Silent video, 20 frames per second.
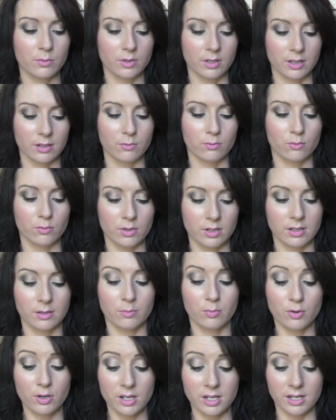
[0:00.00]
really, really
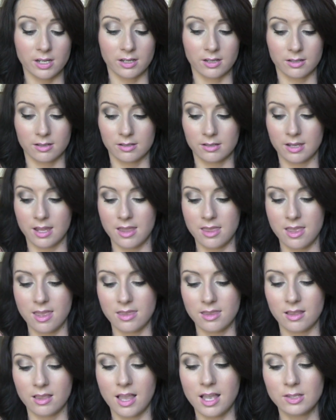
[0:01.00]
pretty. And
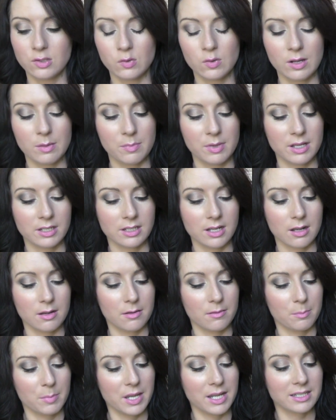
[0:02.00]
then the last one I pick
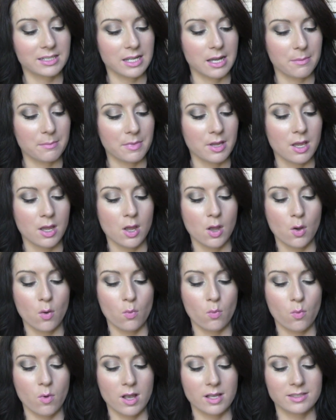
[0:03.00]
up, picked up
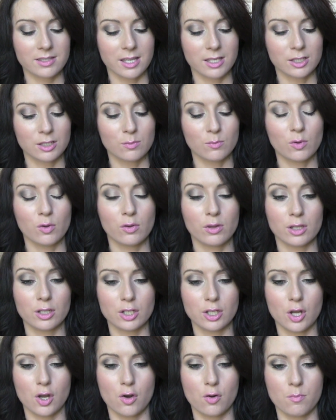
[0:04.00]
was Smooth
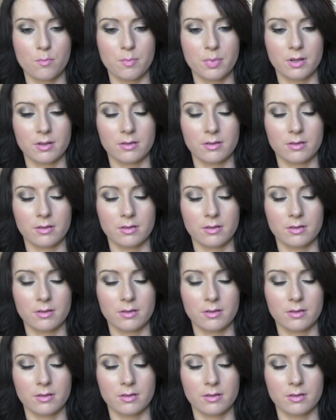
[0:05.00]
Taupe.